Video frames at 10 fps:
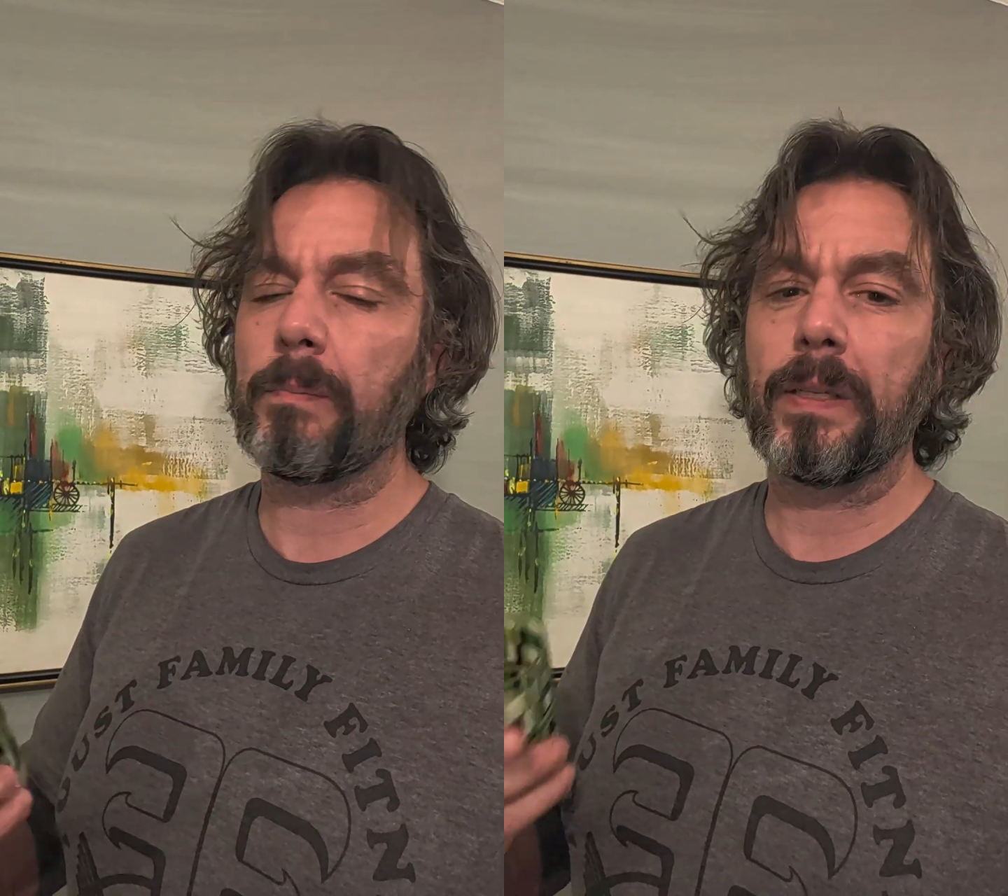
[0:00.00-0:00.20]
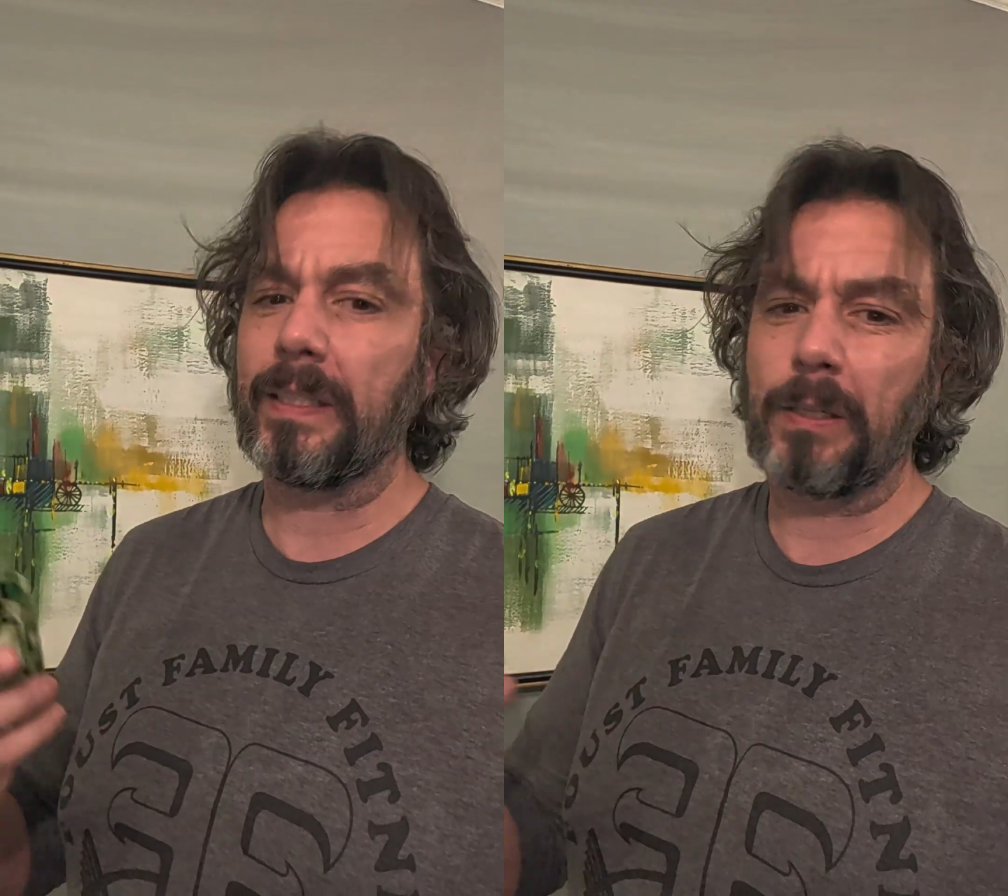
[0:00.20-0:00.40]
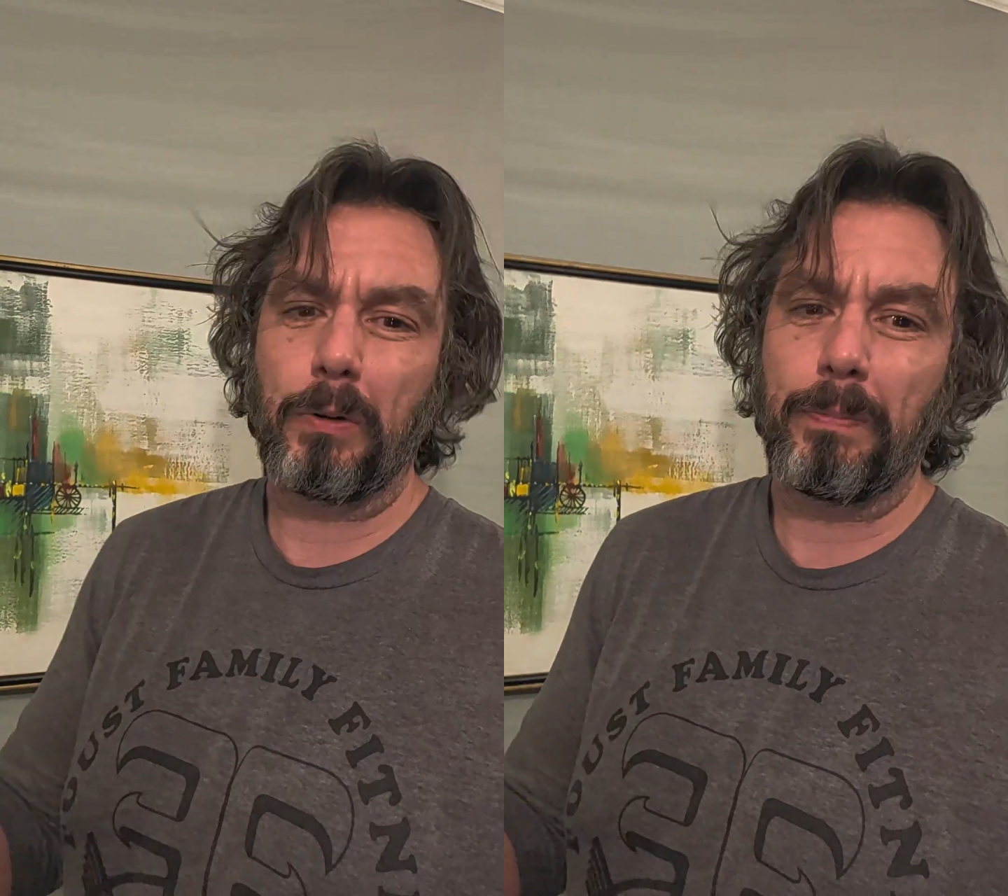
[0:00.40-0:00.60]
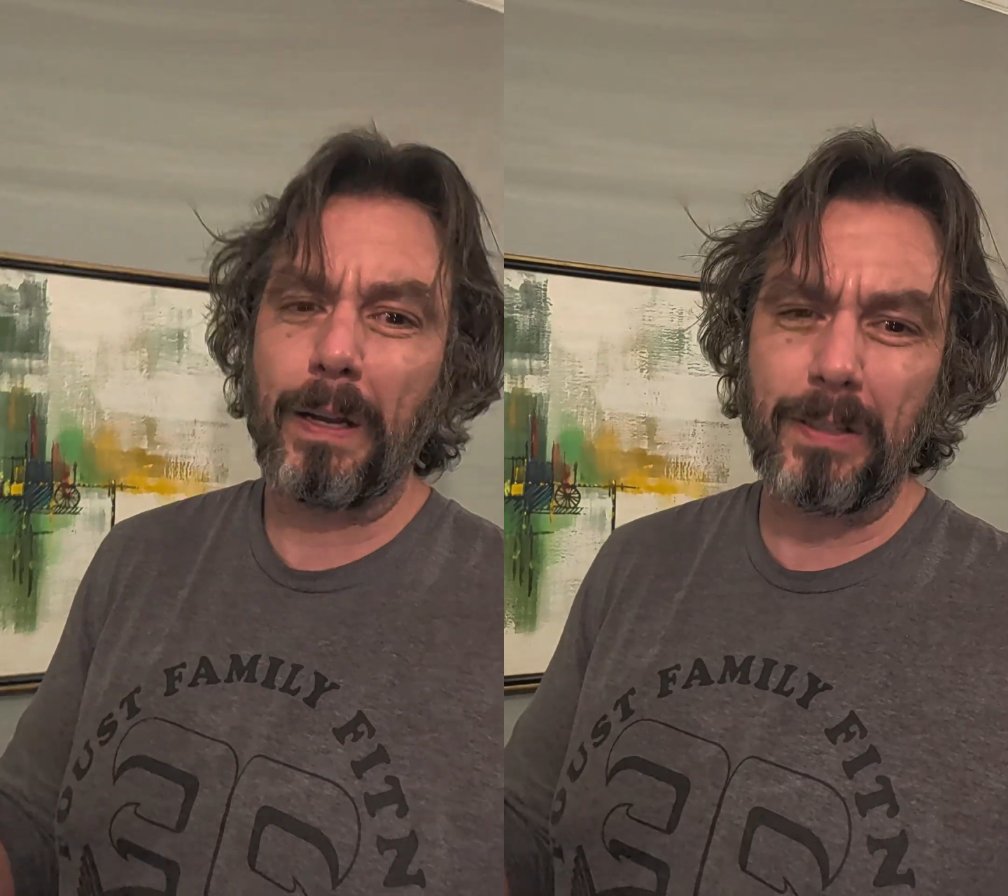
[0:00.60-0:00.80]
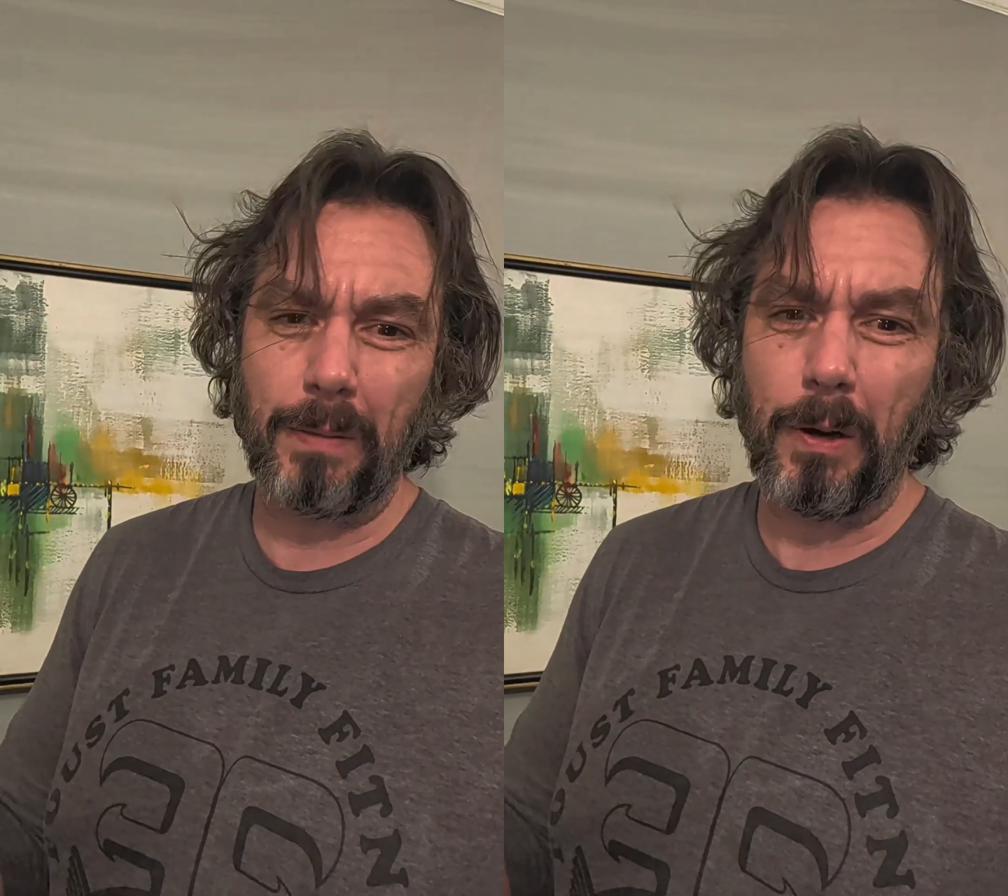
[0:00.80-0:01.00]
but to
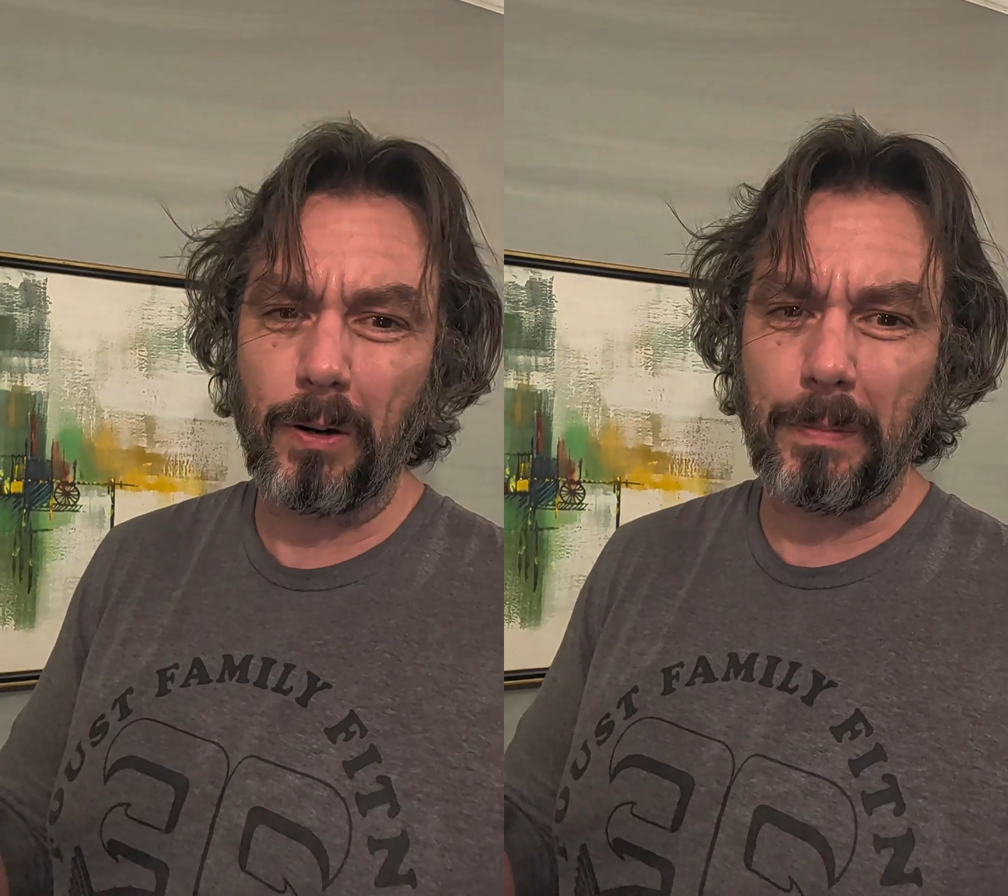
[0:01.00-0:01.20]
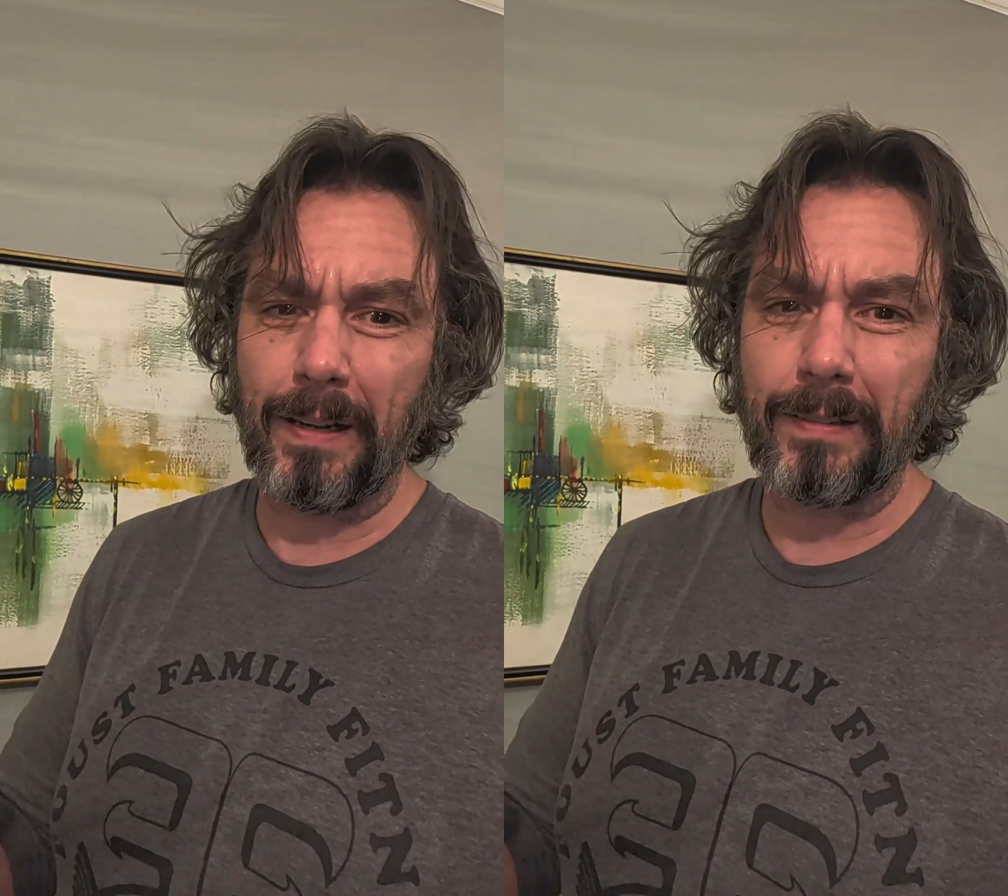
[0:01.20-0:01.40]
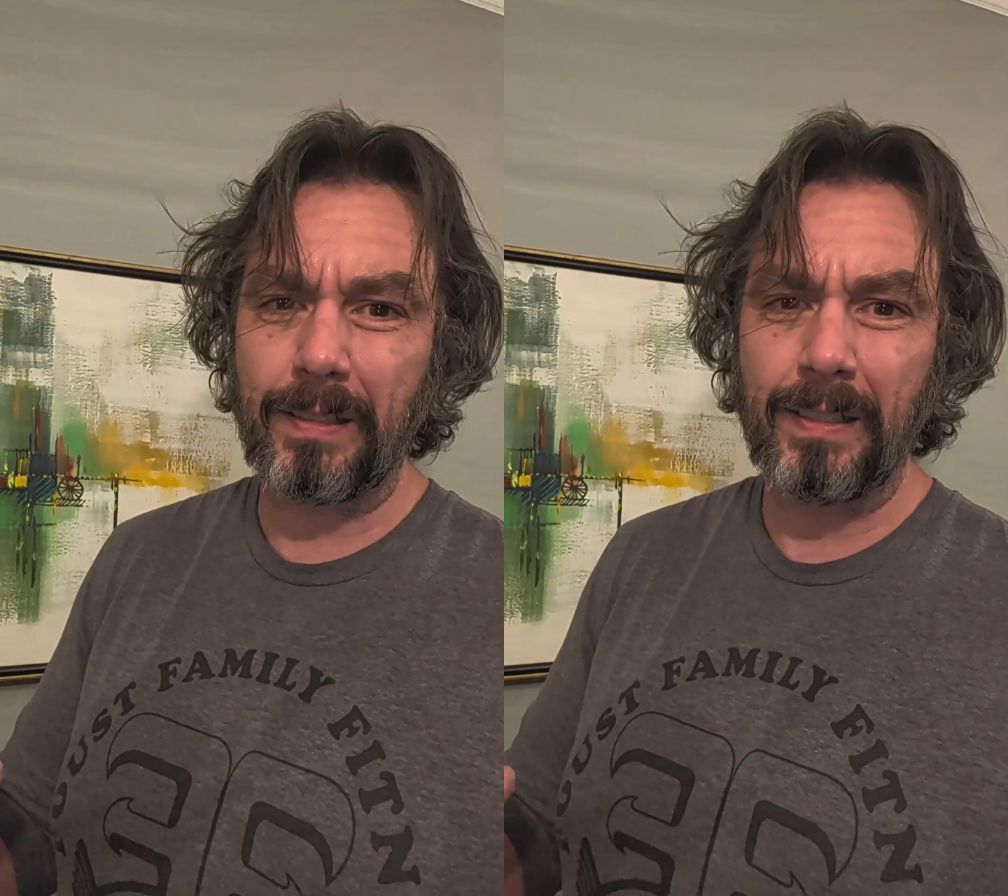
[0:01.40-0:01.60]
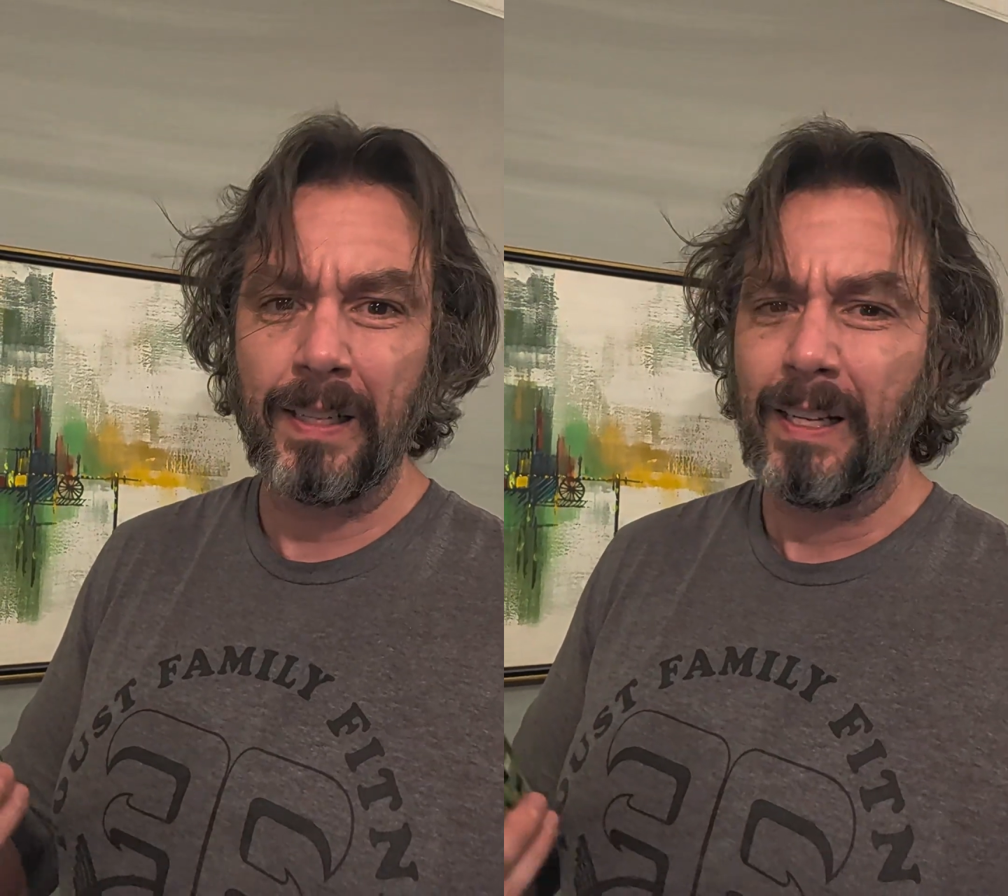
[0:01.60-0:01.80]
replace the motor mounts,